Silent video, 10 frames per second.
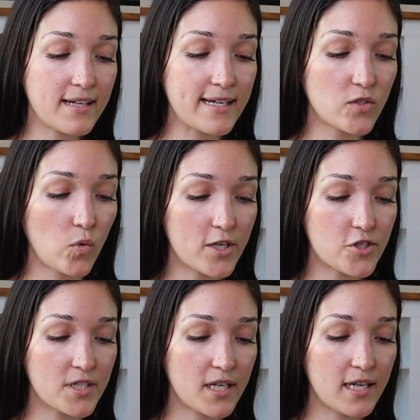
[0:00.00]
next
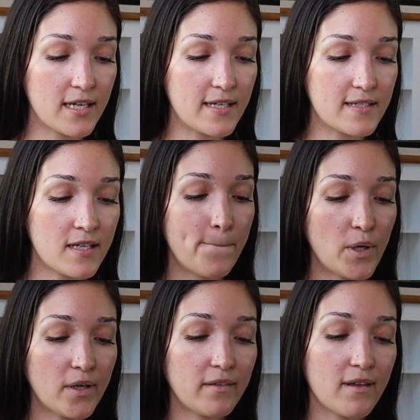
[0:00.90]
question is
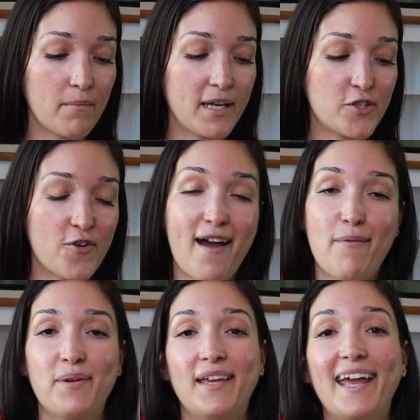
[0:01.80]
book that made you
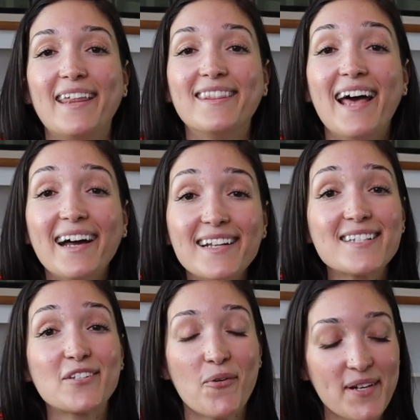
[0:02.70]
happy, and that is
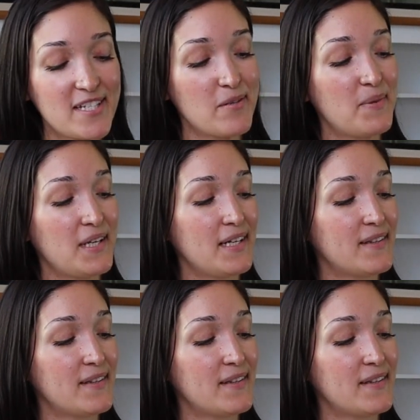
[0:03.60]
going to be